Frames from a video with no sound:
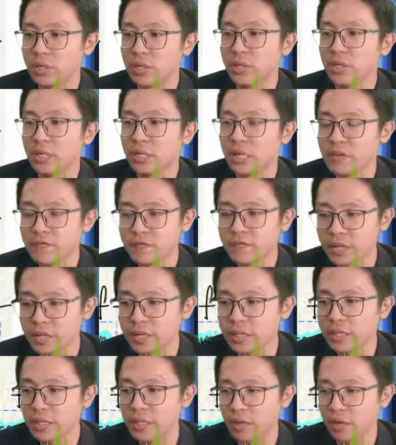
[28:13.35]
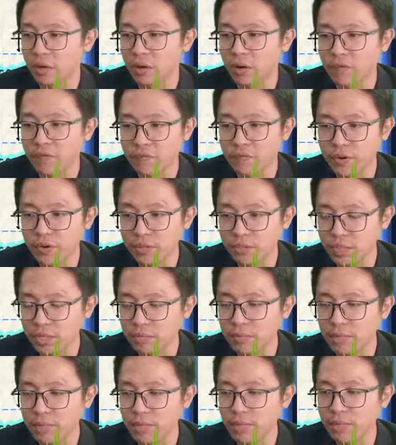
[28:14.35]
Even the
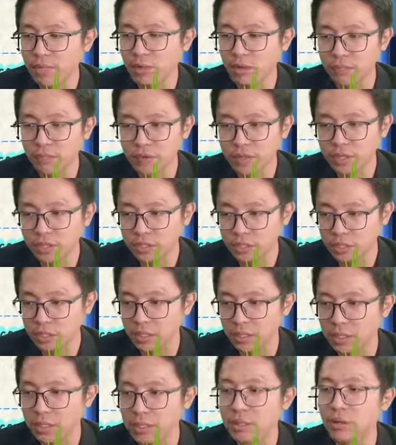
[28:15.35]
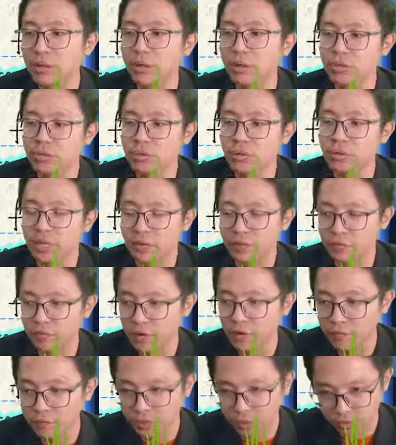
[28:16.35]
converging also can form
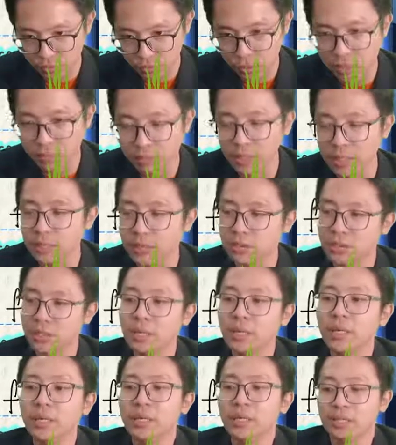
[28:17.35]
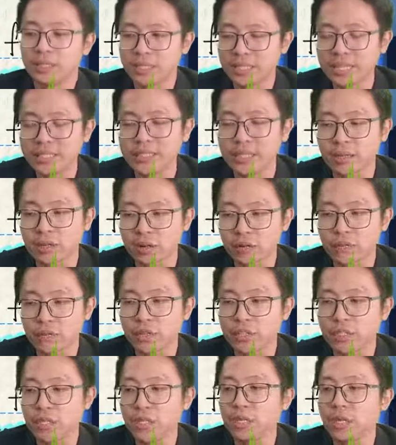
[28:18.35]
virtual image. It's just that
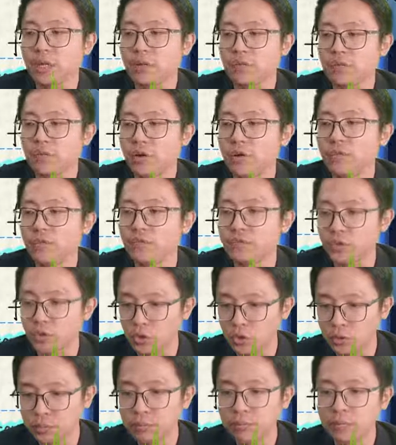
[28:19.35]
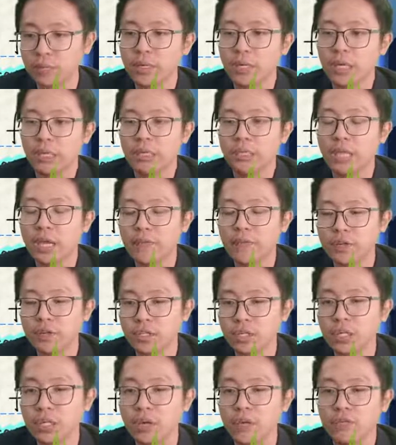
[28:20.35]
converging can form VUM, diverging
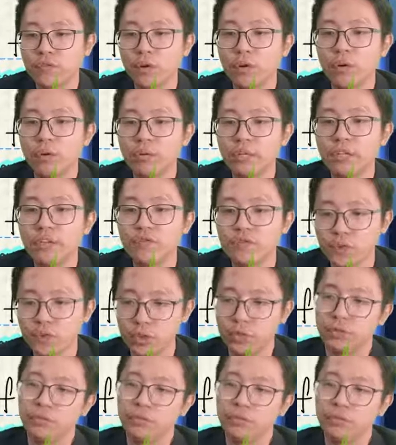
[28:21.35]
can form only VUT.